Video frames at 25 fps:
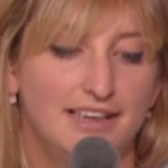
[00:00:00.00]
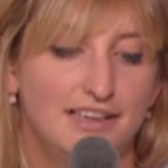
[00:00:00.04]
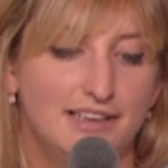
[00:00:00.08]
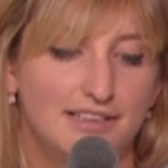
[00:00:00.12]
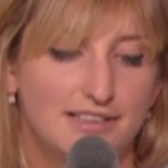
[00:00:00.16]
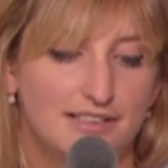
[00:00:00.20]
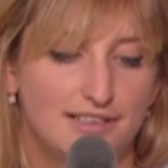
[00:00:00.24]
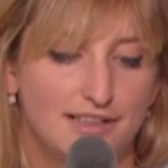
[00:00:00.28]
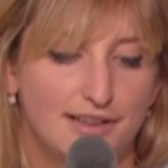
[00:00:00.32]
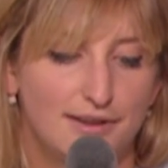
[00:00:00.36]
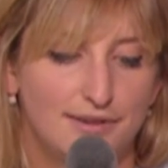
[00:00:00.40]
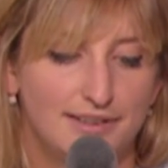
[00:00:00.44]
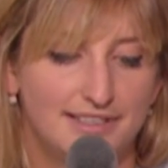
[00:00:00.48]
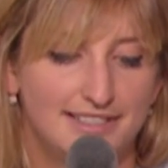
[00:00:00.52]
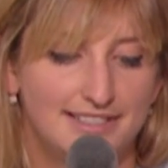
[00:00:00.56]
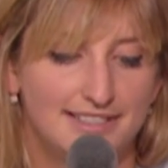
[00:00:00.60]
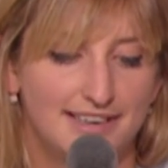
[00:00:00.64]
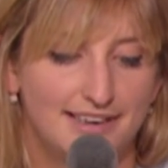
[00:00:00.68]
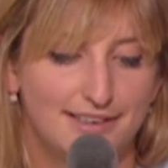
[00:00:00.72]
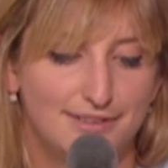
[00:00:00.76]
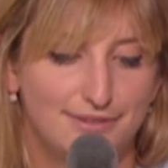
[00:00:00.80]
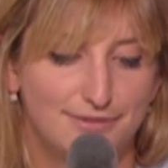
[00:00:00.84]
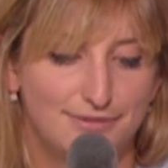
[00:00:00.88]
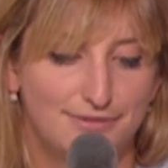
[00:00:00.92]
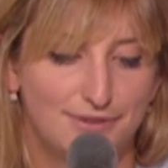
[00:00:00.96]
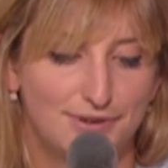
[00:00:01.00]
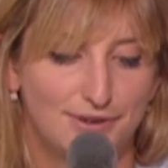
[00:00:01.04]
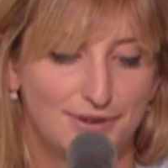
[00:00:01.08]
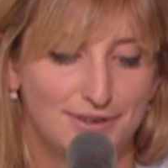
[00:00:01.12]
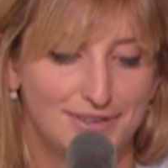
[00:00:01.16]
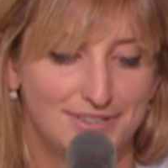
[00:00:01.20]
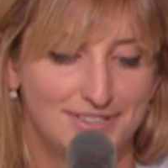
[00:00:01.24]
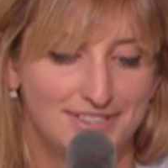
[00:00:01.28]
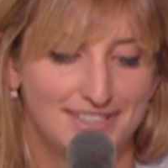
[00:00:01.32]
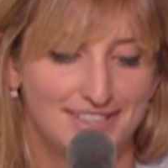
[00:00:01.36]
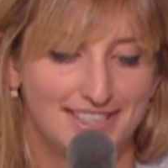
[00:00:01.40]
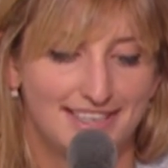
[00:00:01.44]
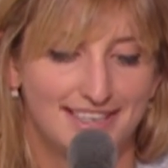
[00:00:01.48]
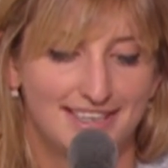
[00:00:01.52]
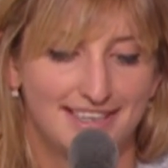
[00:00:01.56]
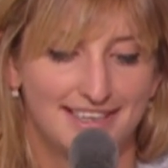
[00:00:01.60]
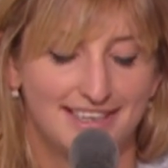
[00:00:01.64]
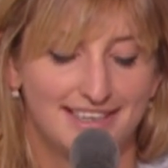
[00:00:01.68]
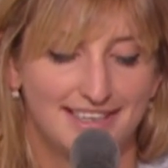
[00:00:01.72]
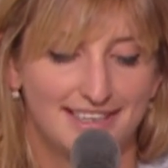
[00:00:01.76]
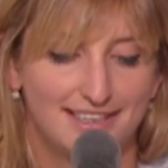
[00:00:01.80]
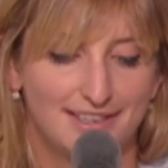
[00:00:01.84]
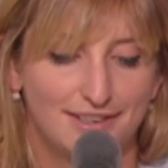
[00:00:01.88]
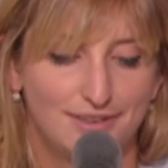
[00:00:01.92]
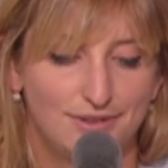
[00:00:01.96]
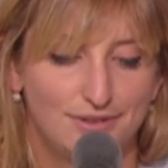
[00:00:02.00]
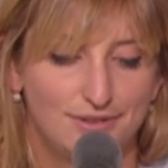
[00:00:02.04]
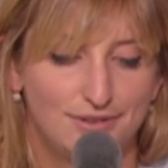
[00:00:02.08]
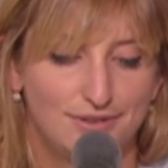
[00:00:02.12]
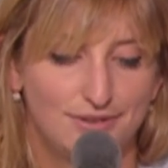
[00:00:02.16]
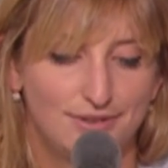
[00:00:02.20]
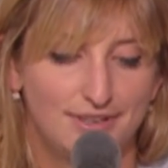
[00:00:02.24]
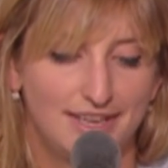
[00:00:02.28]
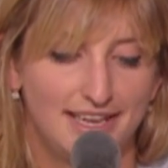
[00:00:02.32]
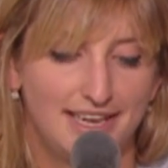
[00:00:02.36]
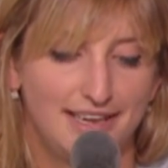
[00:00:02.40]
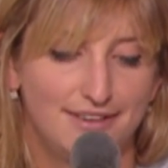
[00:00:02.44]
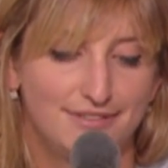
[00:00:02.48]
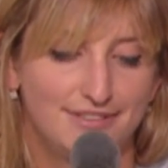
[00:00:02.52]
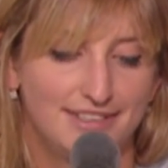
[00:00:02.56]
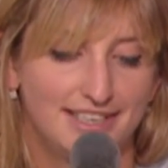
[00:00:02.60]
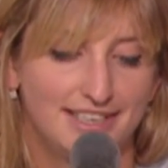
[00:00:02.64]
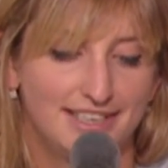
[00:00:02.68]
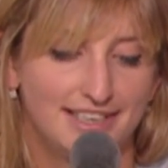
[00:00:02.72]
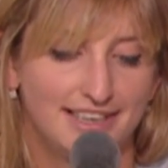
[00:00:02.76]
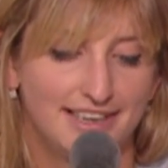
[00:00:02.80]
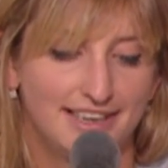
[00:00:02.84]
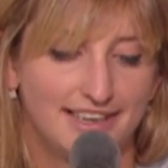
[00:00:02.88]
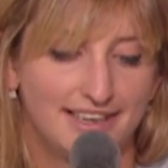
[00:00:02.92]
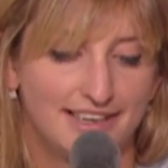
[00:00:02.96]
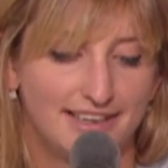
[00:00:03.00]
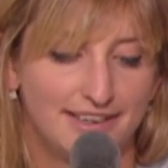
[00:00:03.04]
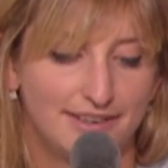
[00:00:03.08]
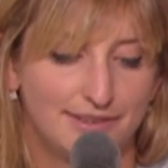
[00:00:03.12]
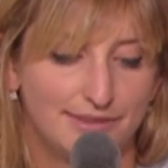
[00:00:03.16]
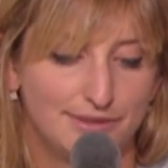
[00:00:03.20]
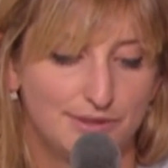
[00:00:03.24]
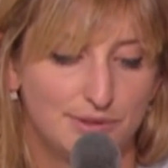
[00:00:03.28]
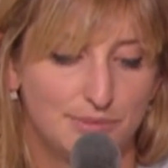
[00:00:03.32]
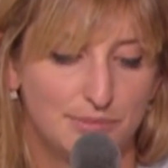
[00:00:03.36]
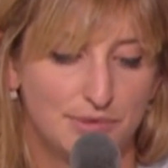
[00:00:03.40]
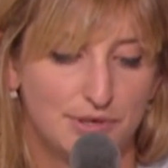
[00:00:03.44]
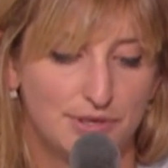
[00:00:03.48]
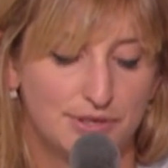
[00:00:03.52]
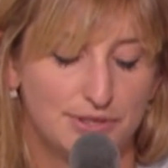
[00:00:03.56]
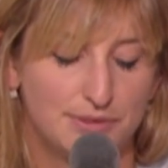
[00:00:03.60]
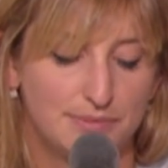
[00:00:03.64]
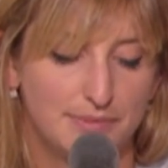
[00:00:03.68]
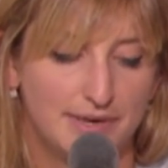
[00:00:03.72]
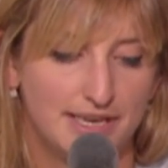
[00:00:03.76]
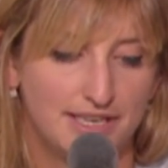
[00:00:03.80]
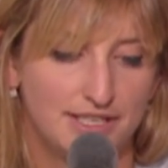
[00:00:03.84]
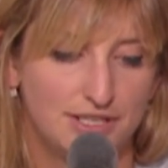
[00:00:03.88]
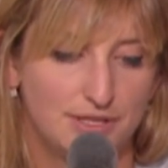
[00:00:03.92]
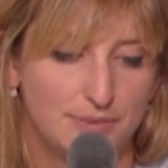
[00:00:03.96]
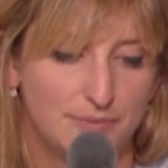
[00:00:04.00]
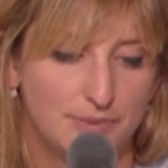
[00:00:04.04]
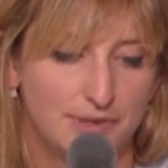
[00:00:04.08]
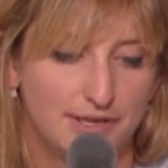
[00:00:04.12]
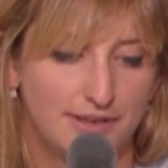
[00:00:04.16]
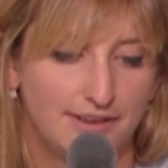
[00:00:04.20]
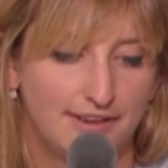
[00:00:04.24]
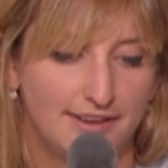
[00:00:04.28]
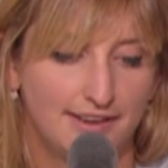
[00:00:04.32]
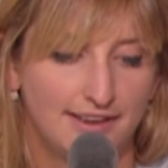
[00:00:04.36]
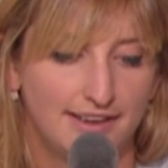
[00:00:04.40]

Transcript: slowly start to focus today evening on tomorrow's match. But